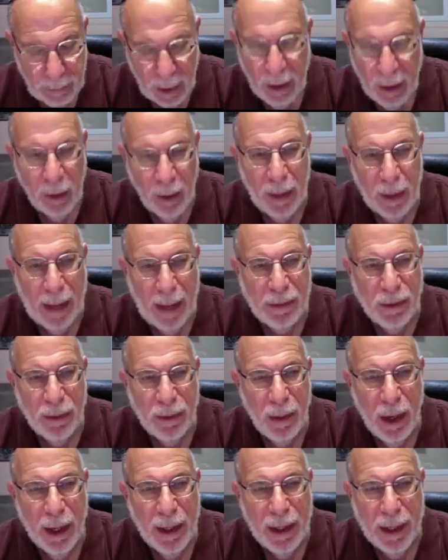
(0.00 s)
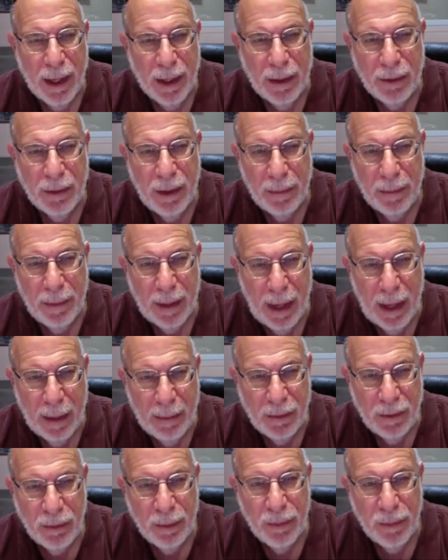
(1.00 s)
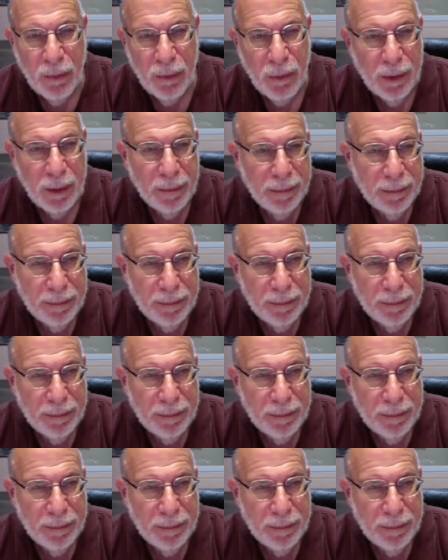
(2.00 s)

I don't know what happened to mine again. The same thing happened as before.